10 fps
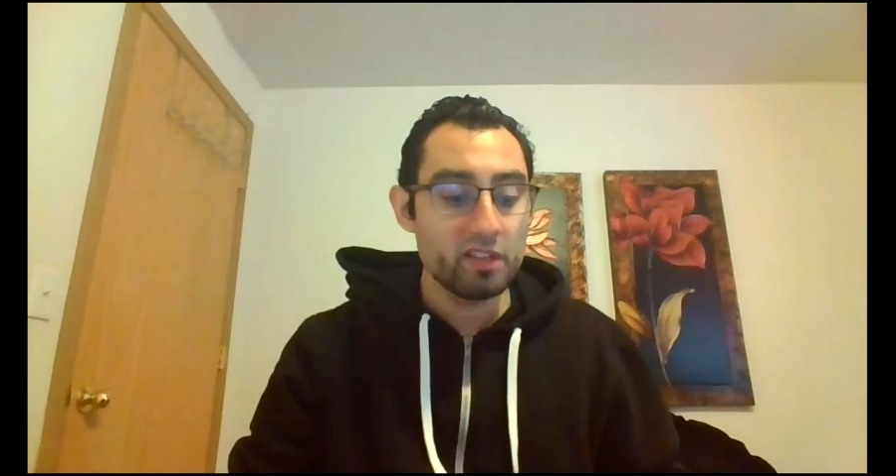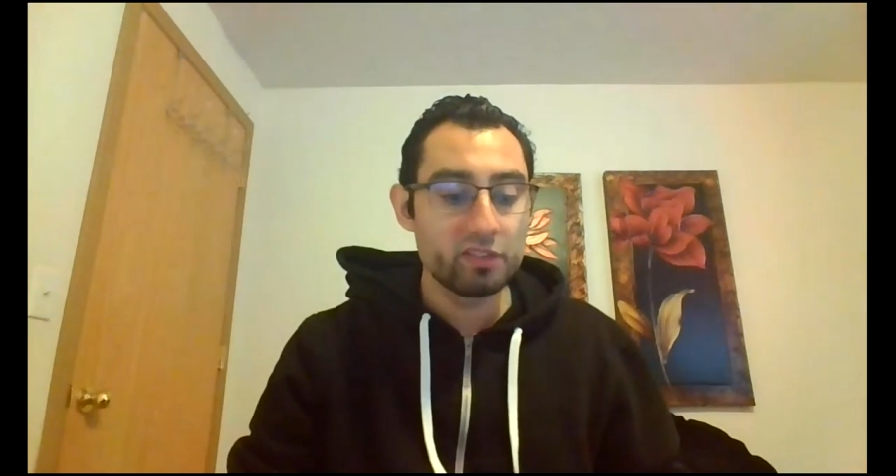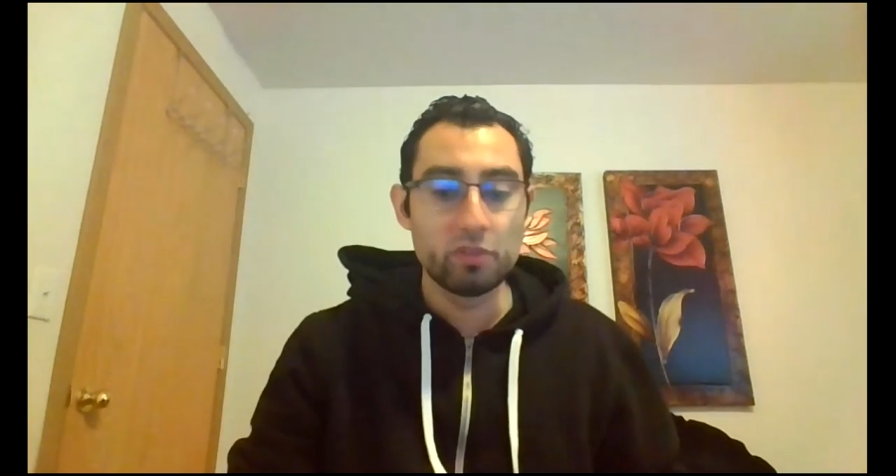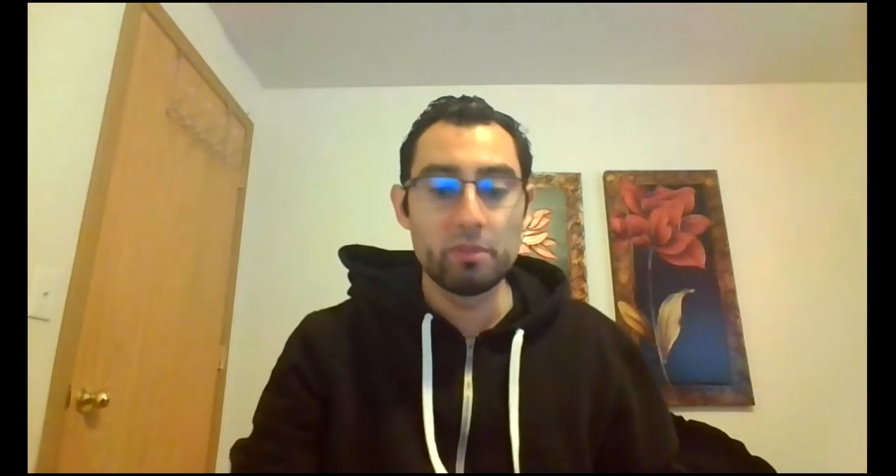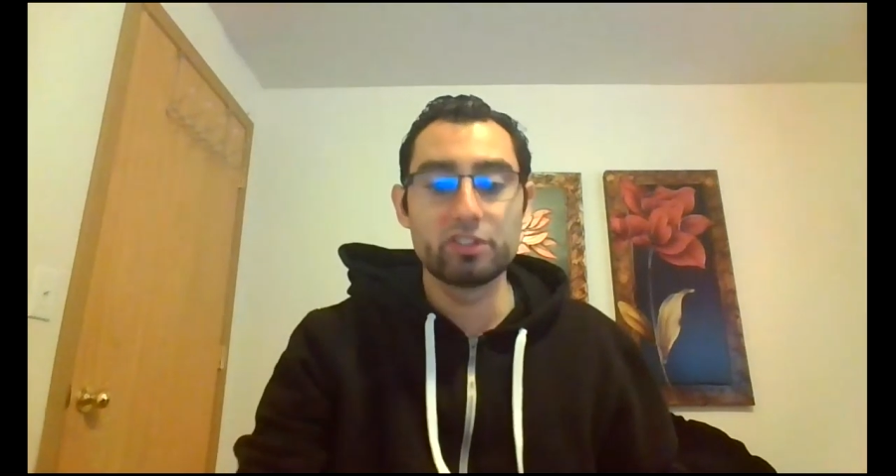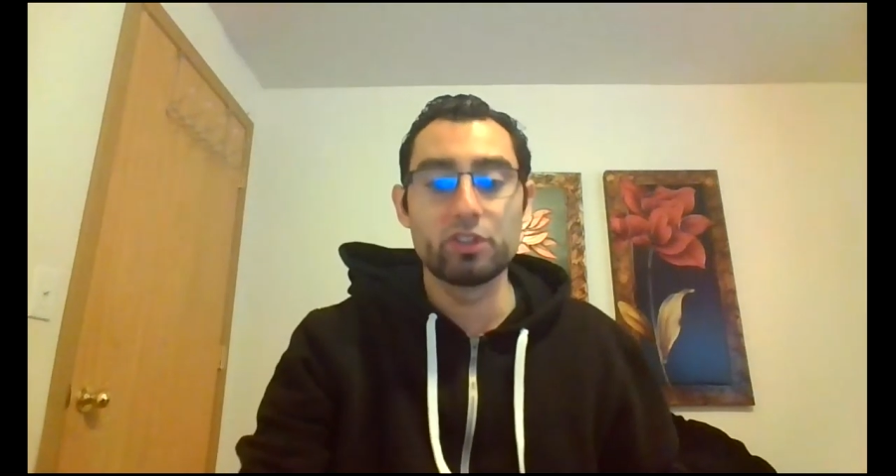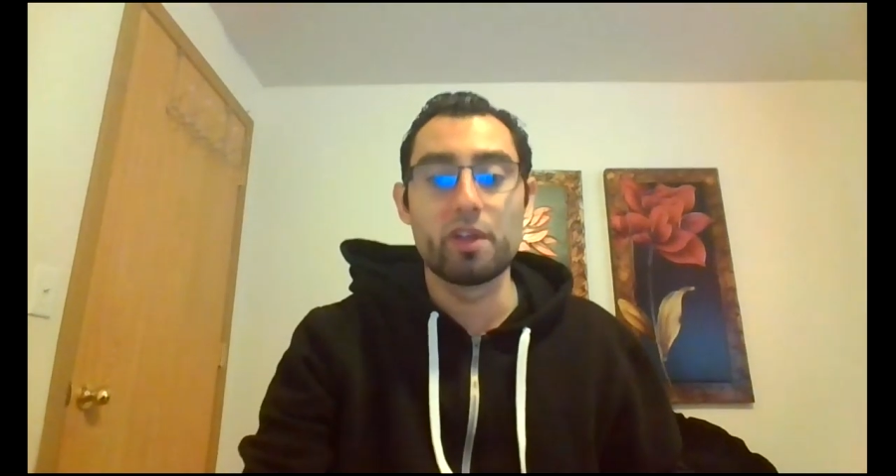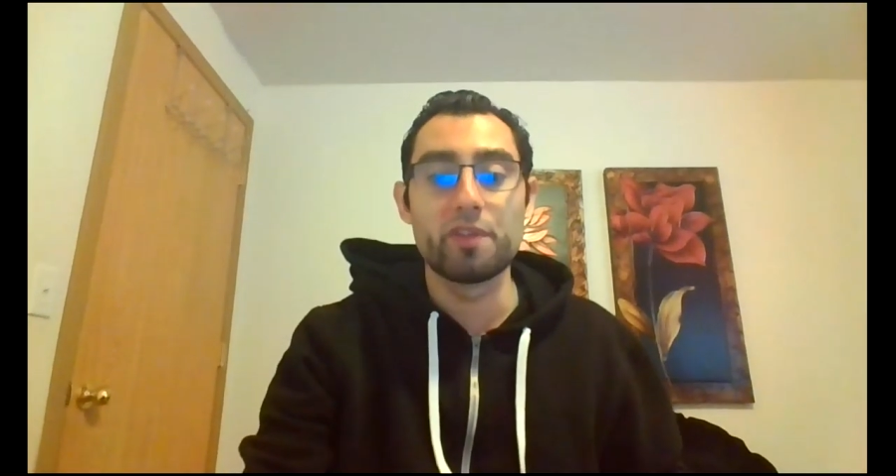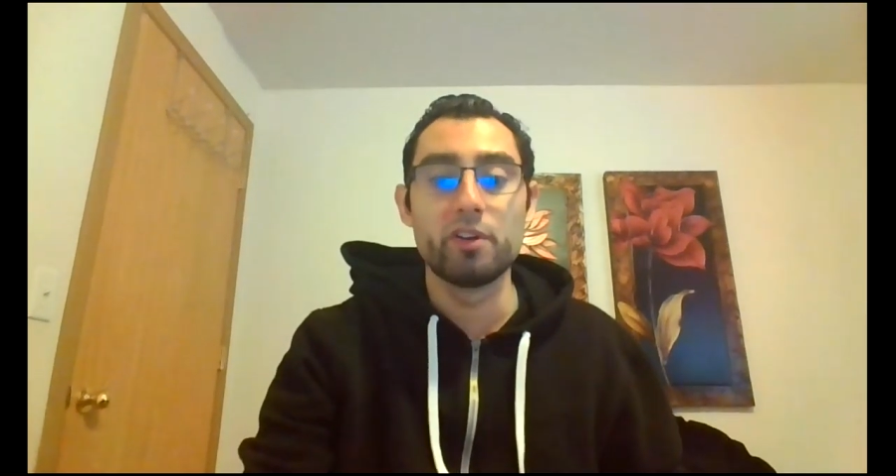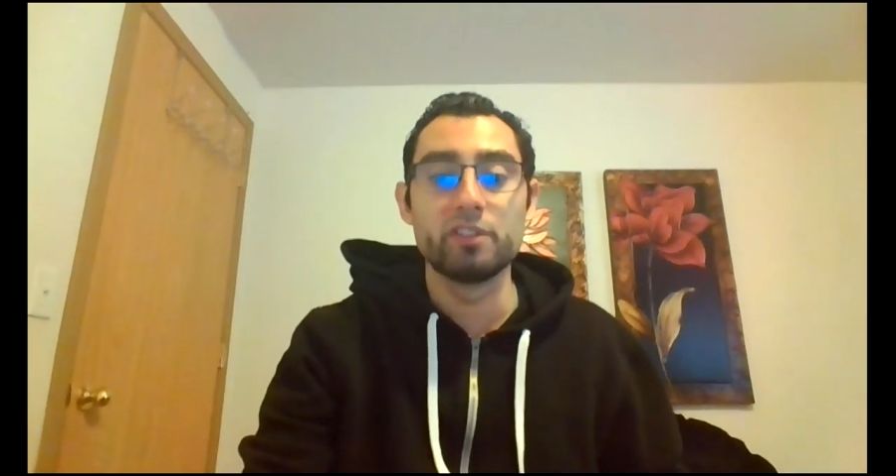So much so
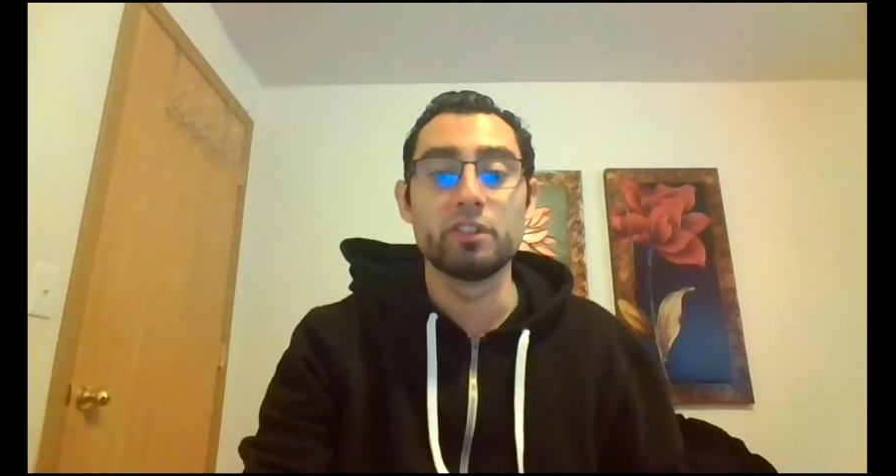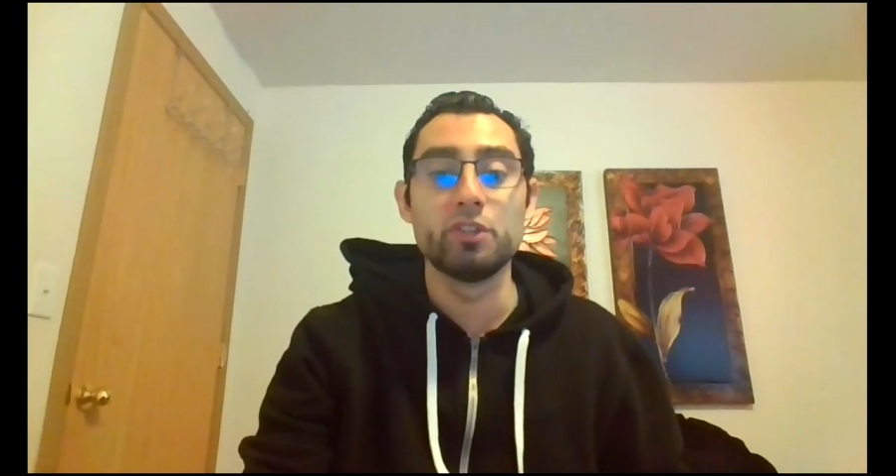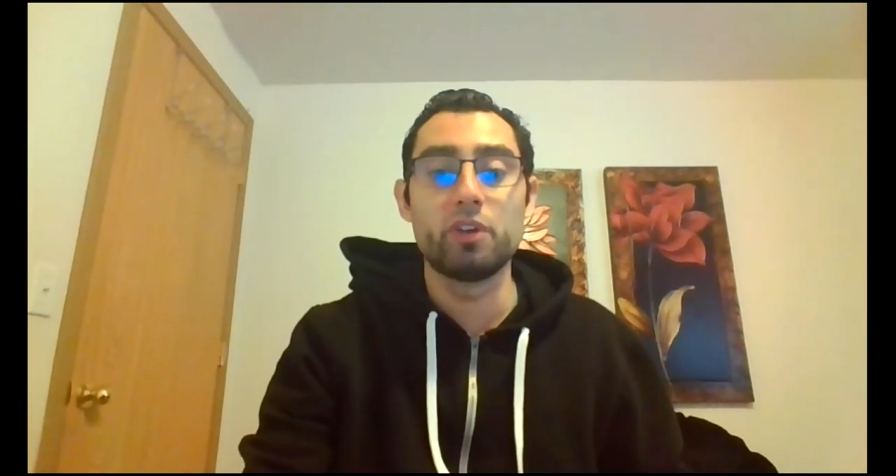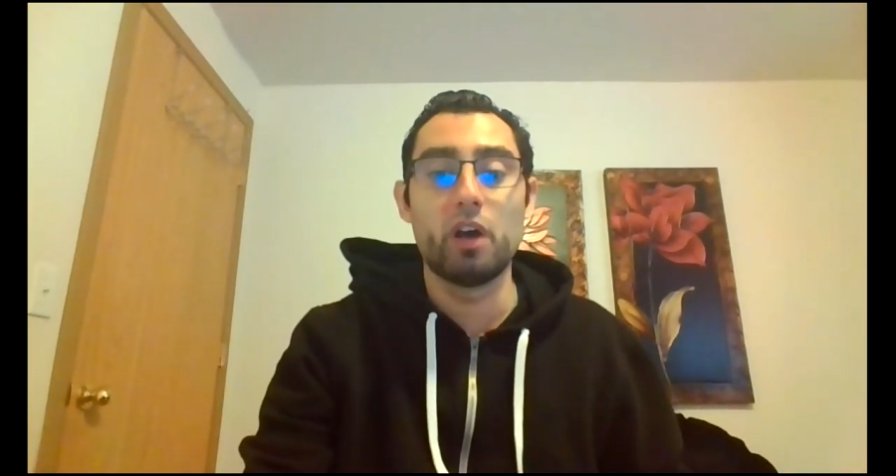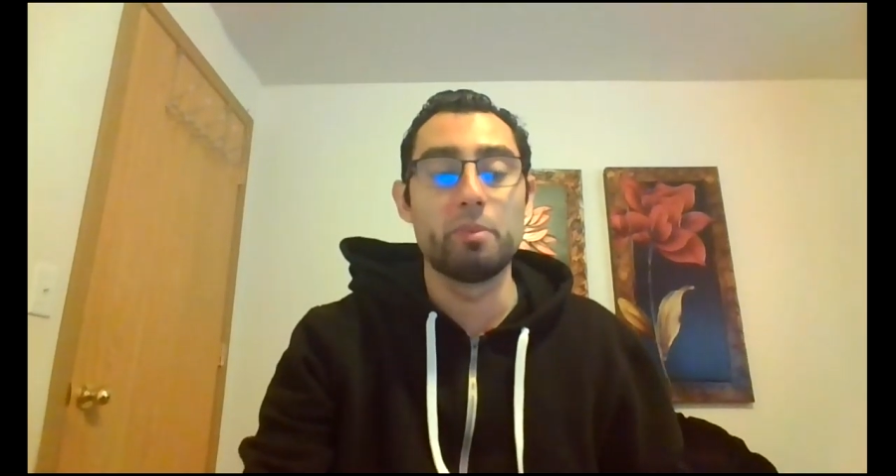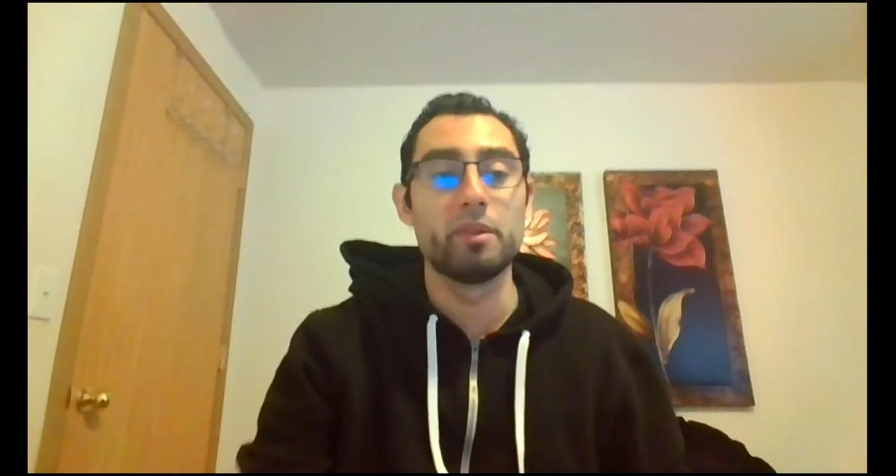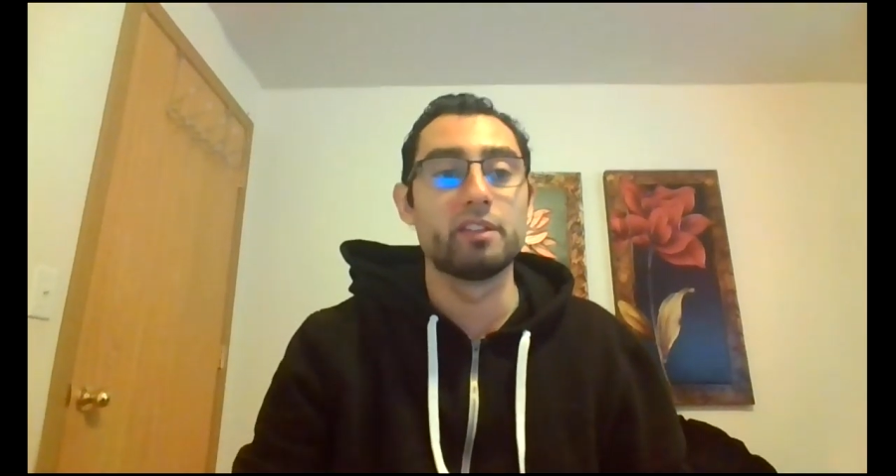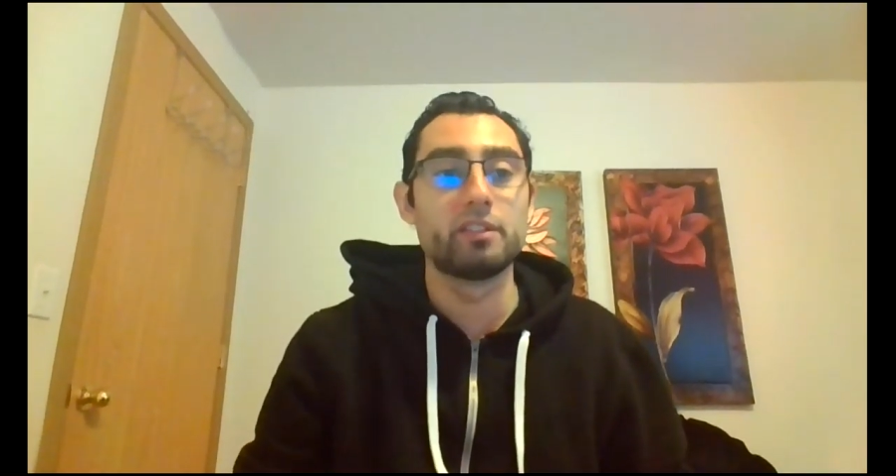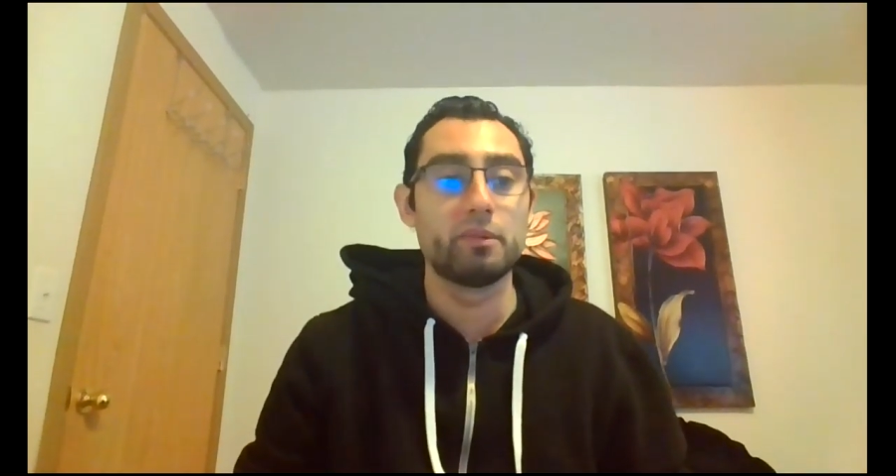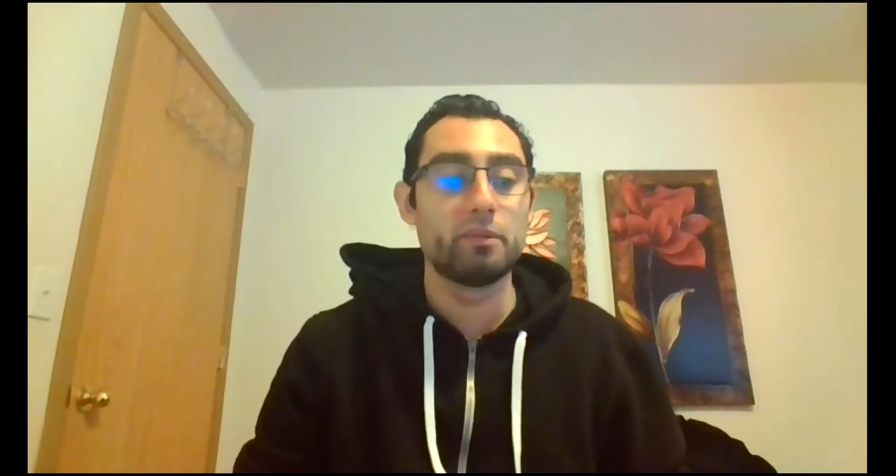that there is a new copy
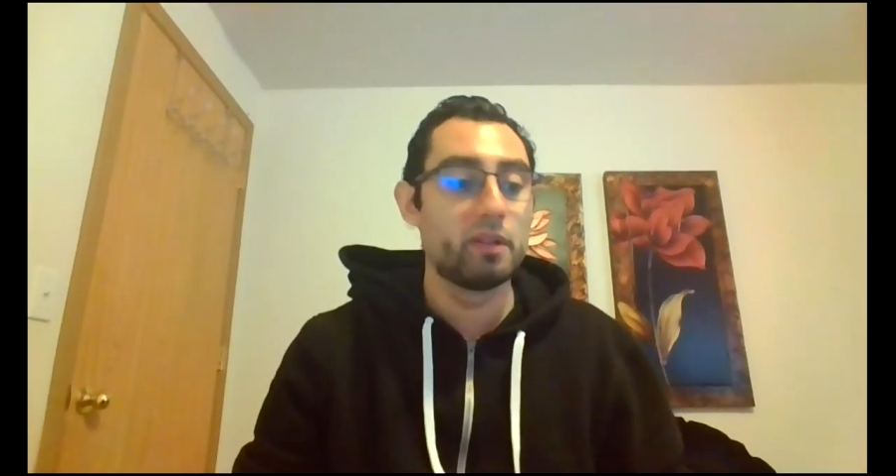that's